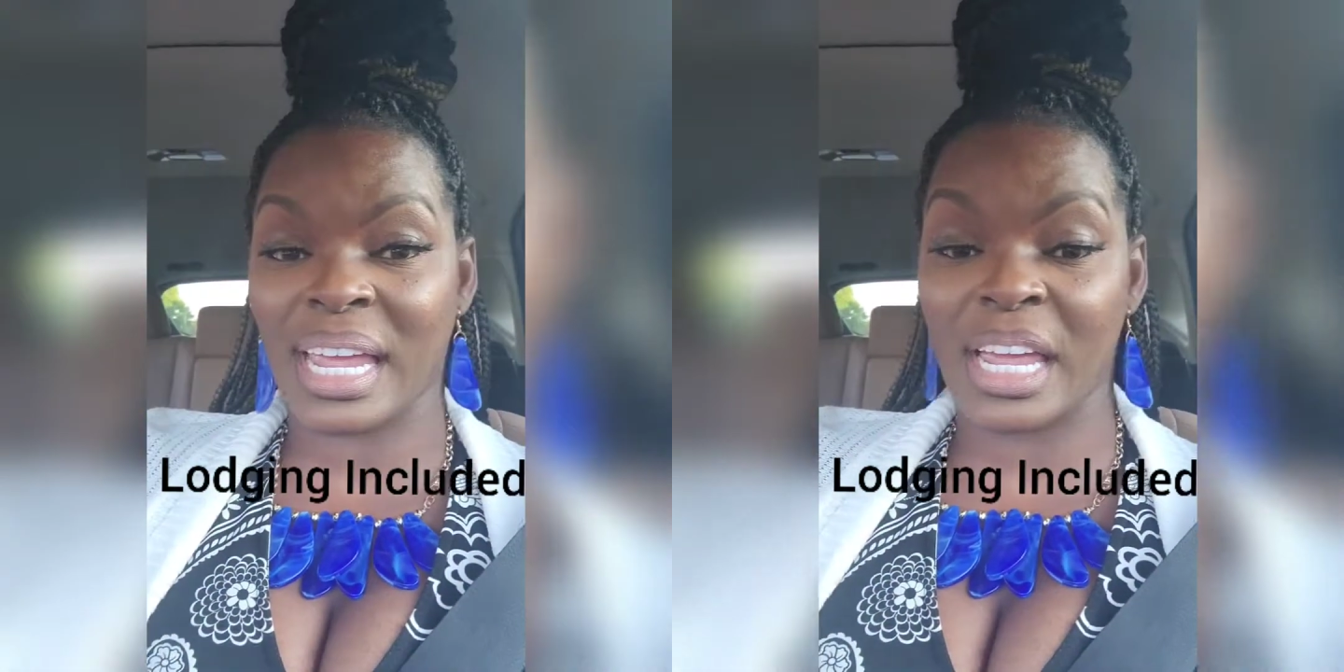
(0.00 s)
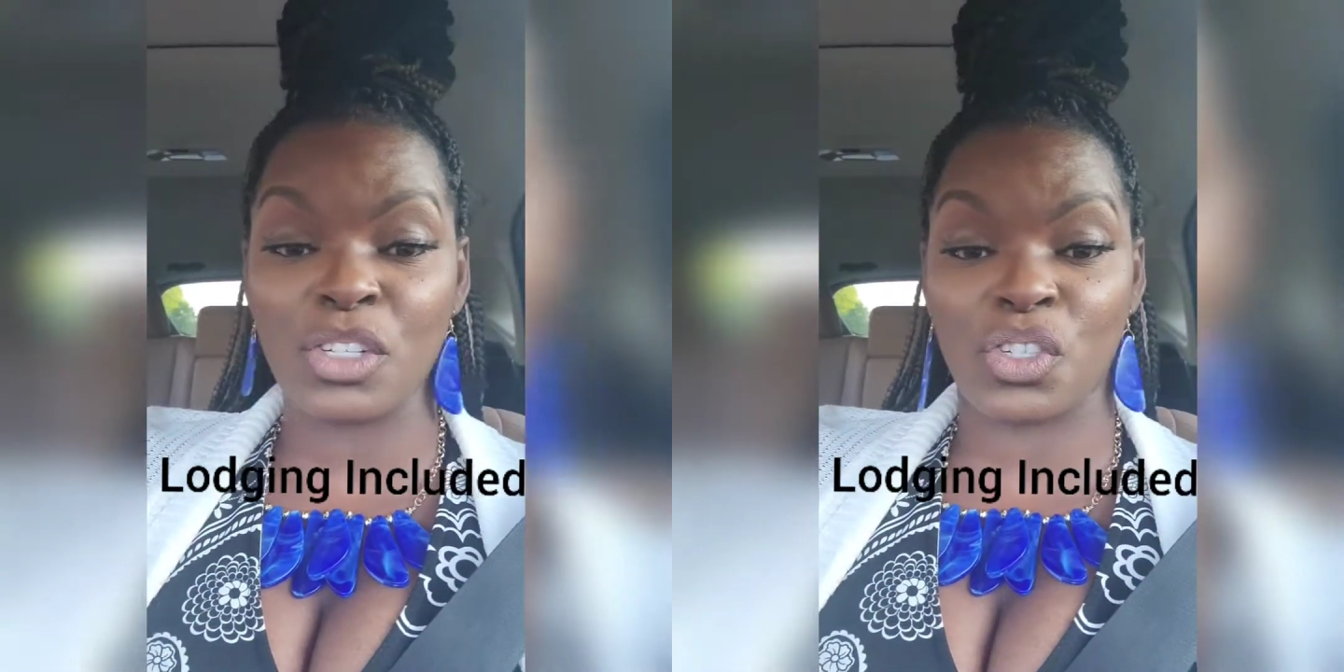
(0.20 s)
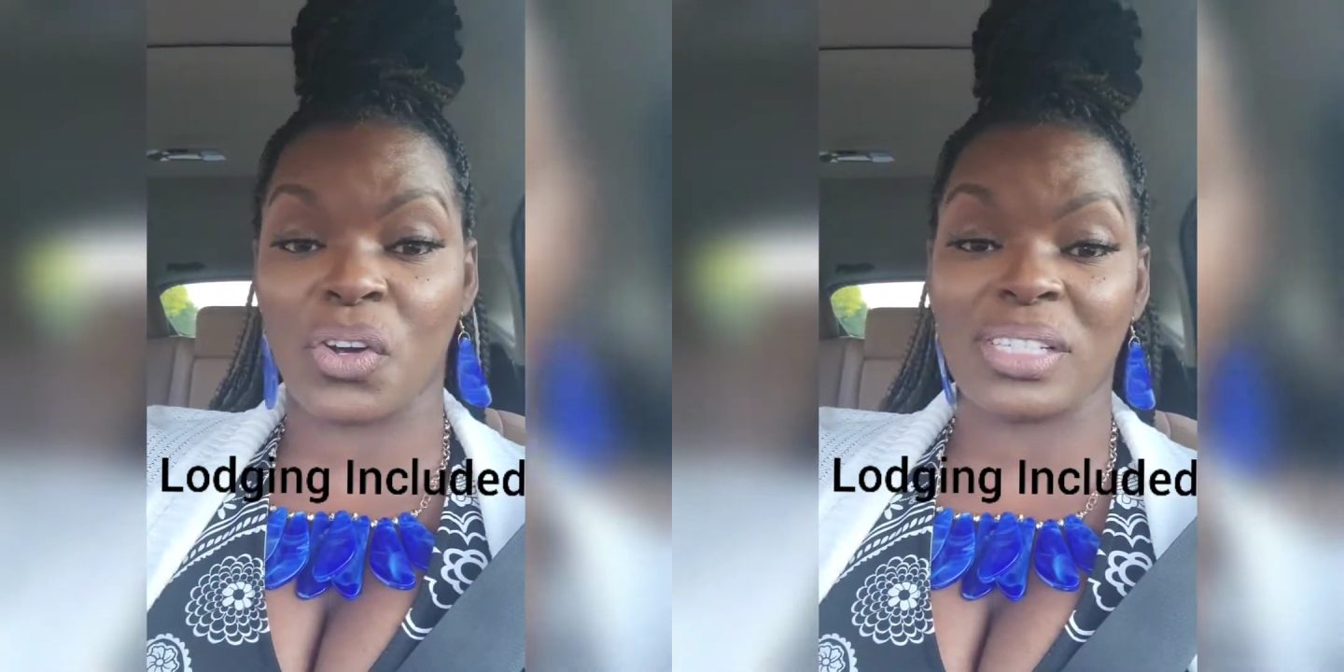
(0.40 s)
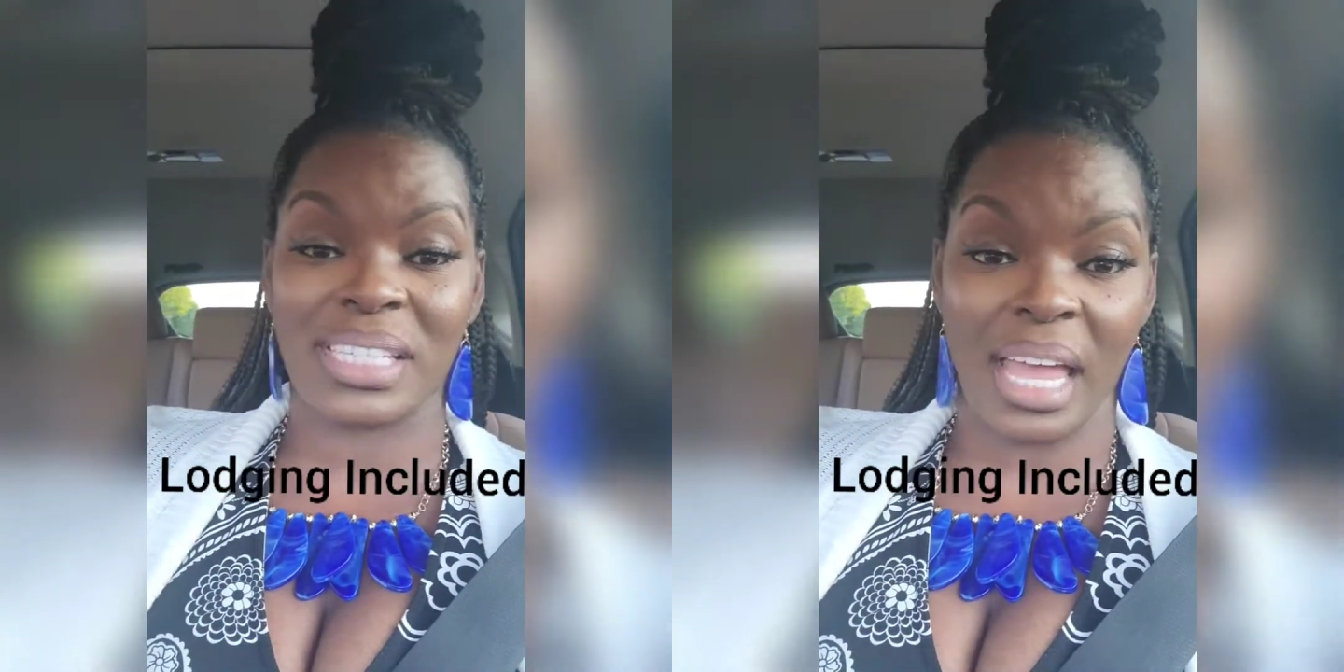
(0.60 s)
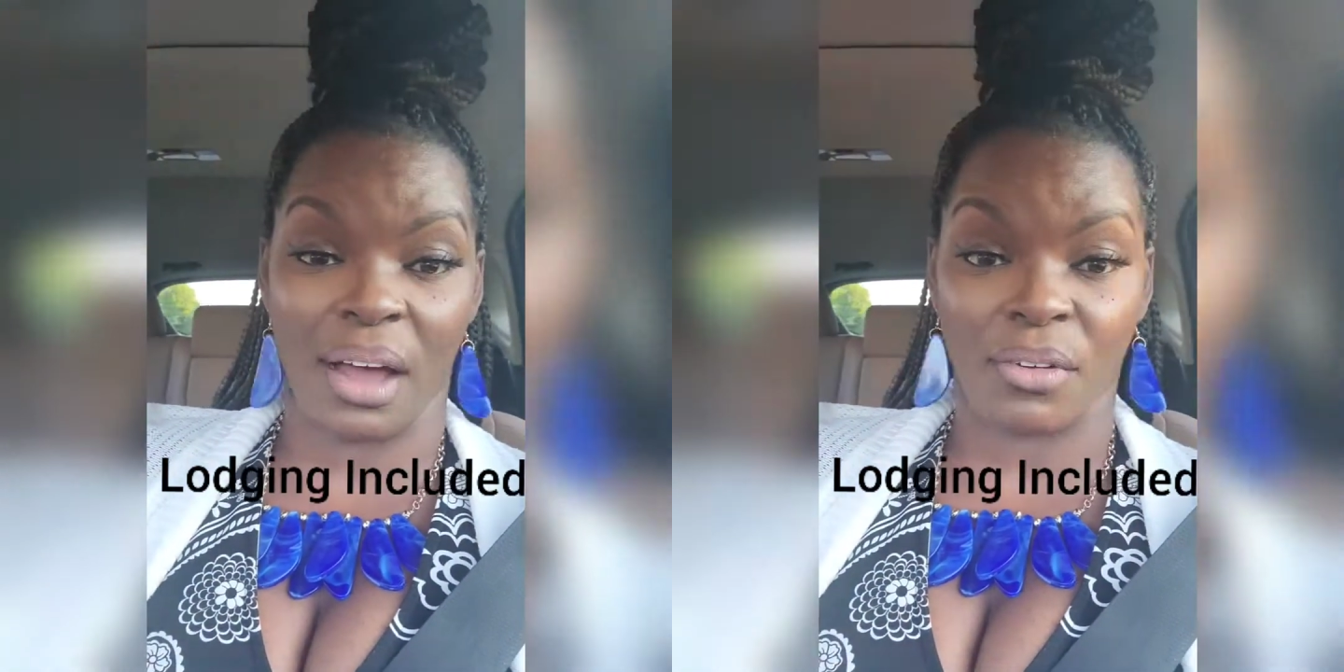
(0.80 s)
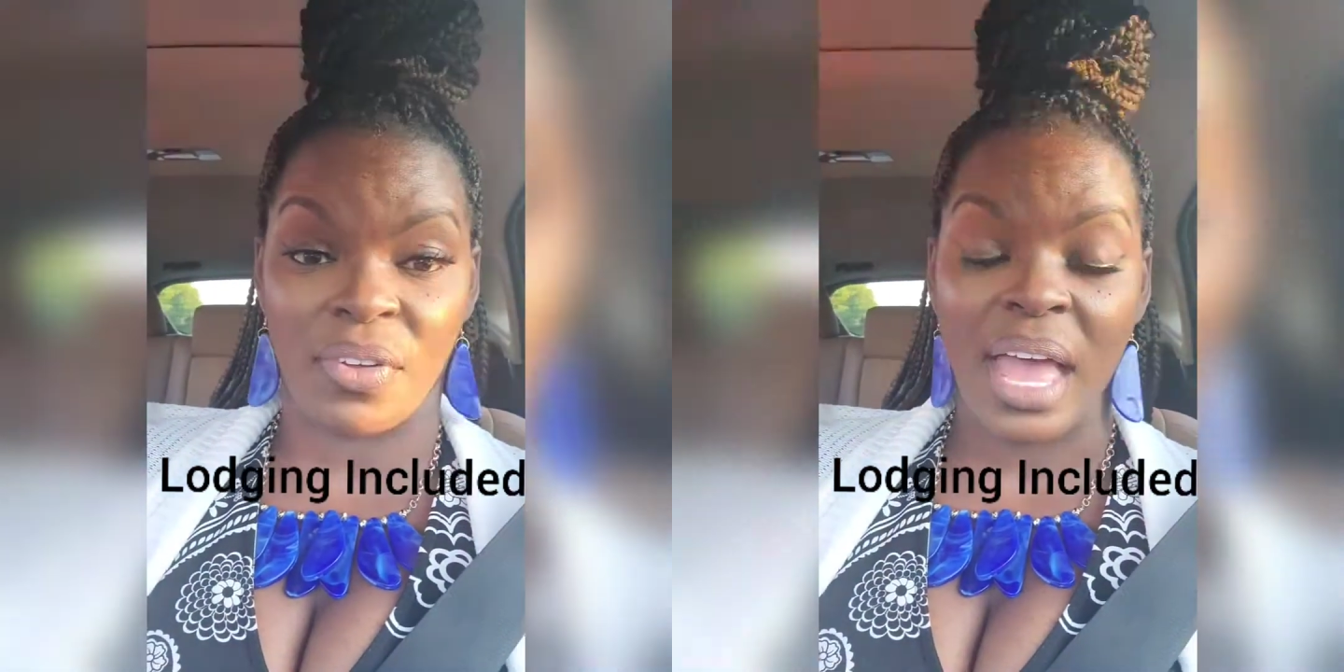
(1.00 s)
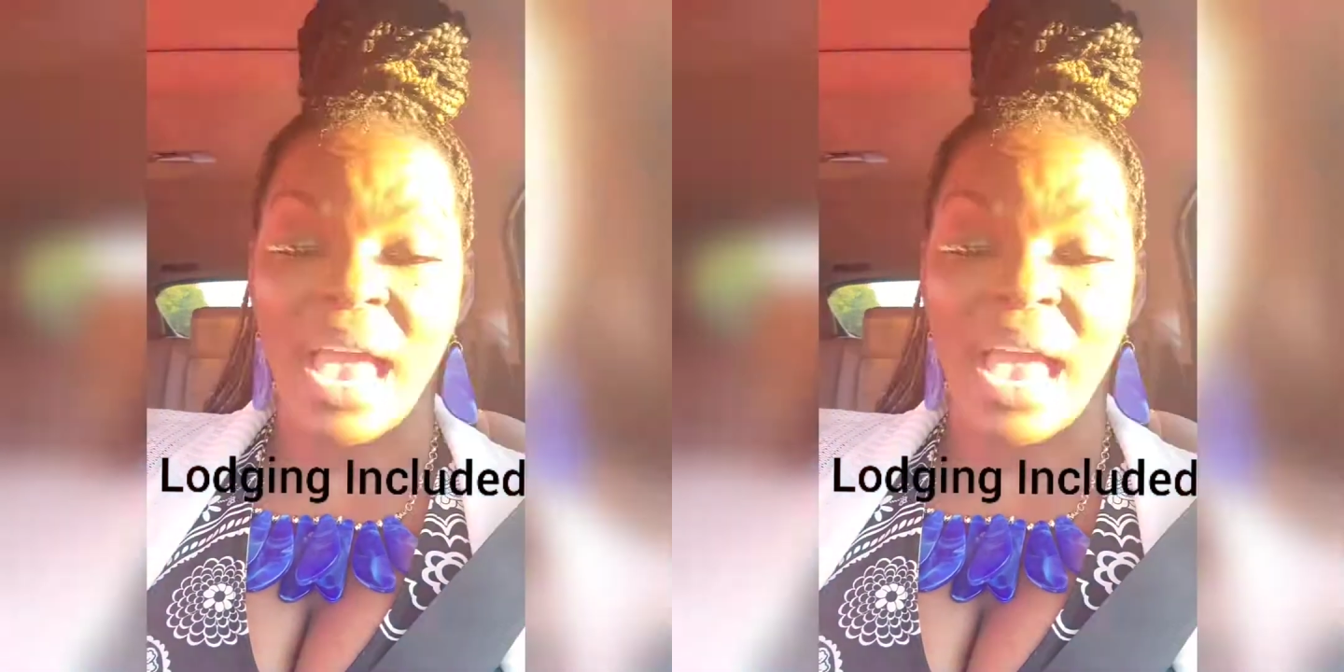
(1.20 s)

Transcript: is yourself